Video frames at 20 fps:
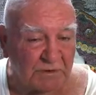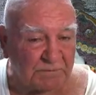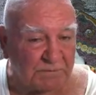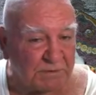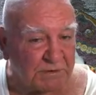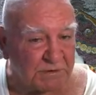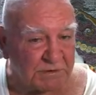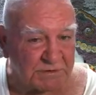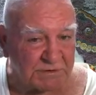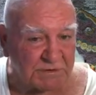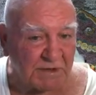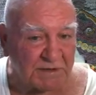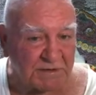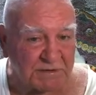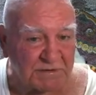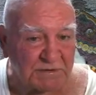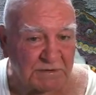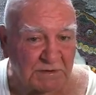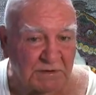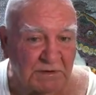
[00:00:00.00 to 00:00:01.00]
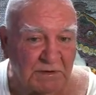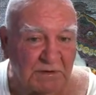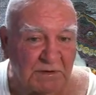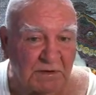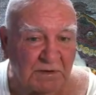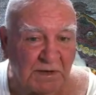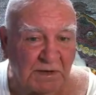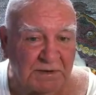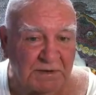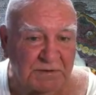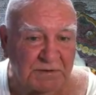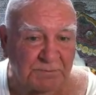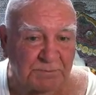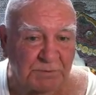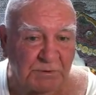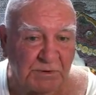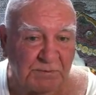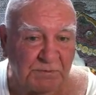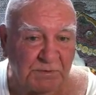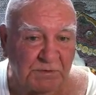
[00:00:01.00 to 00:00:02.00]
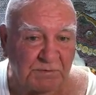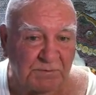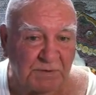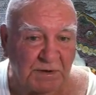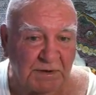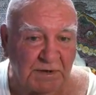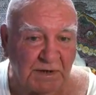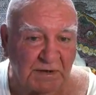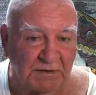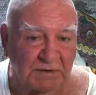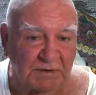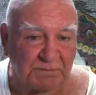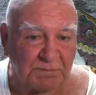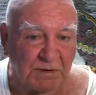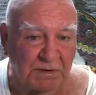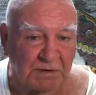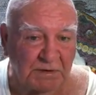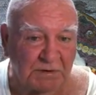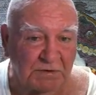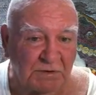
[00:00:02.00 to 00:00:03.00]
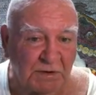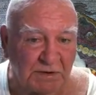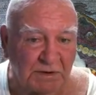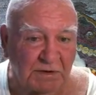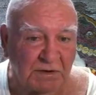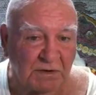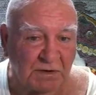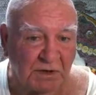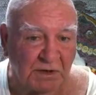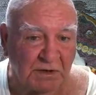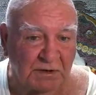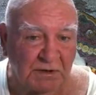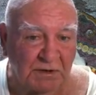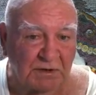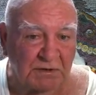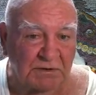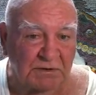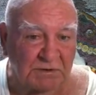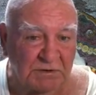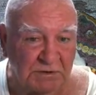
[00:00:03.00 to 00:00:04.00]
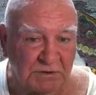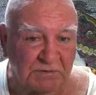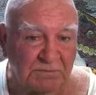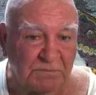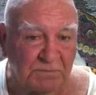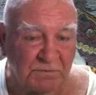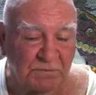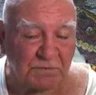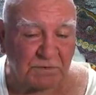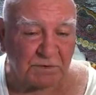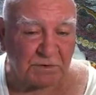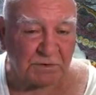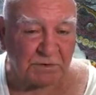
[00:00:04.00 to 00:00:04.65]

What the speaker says: because that's the premium they'd have to pay the credit card for